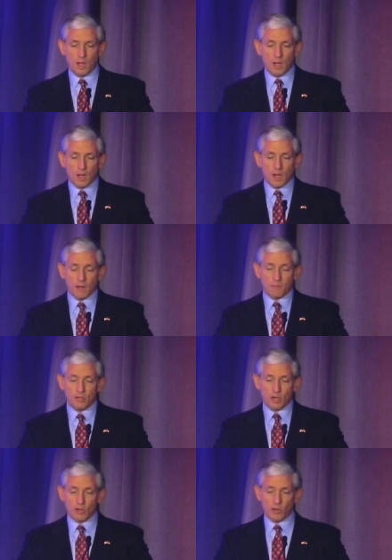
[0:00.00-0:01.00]
uh,
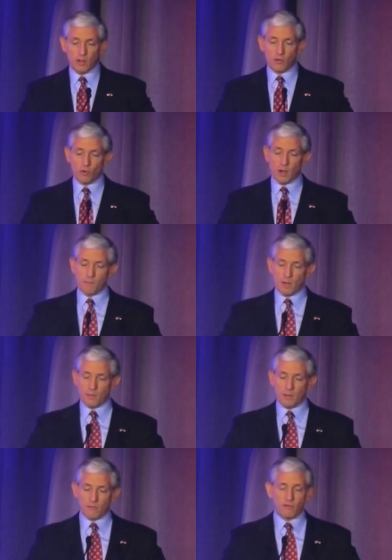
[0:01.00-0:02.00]
particularly corrupt
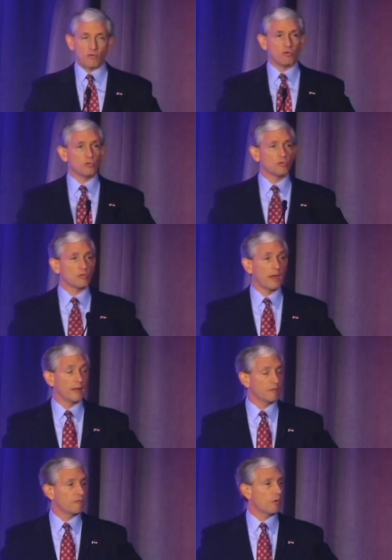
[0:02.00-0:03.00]
public officials like
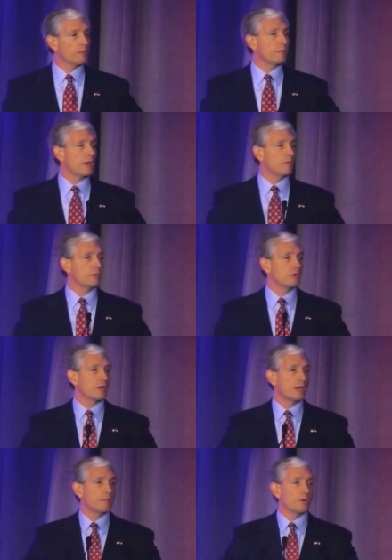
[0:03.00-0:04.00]
former Mayor Bill
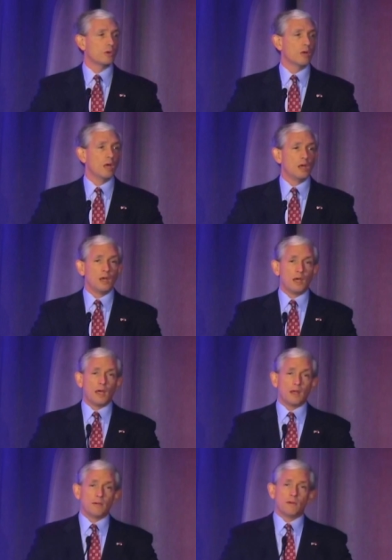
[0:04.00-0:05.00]
Campbell
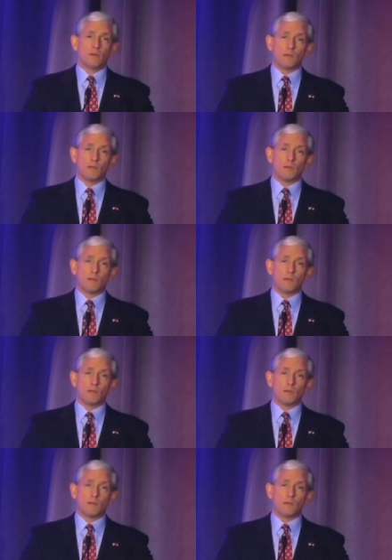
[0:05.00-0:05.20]
and,